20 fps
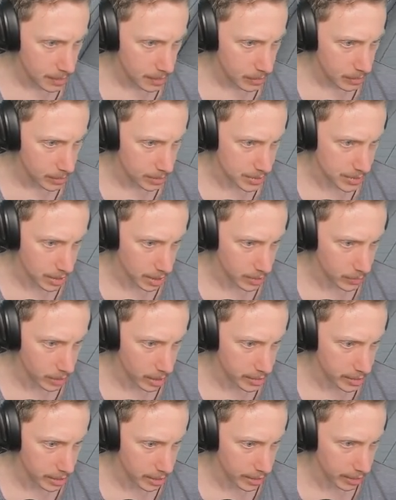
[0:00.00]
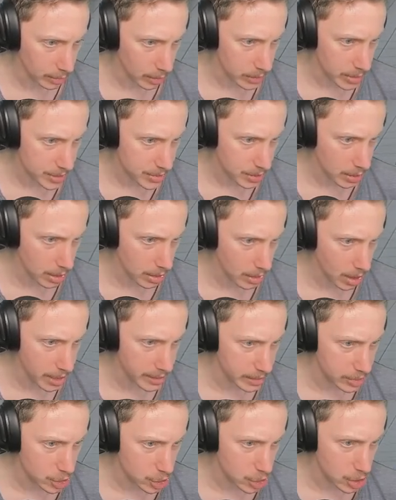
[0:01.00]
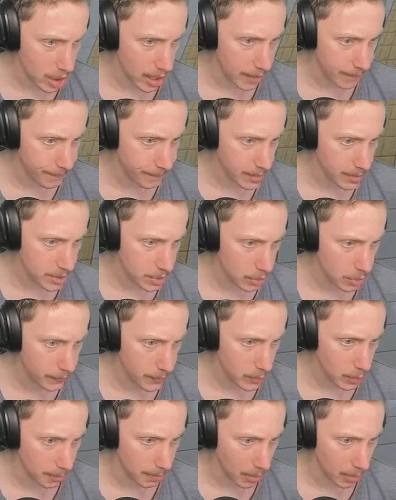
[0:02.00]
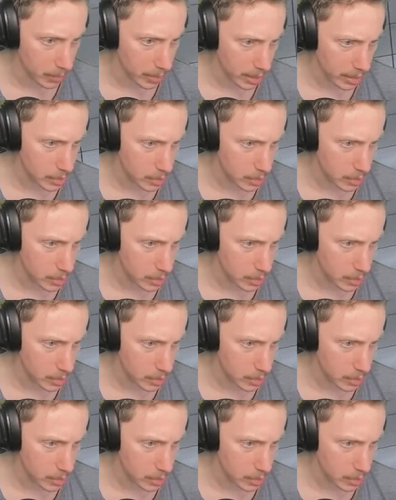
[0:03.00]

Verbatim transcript: Got the sign right here. Hello there, sir. I need to uh, frisk you for your boner,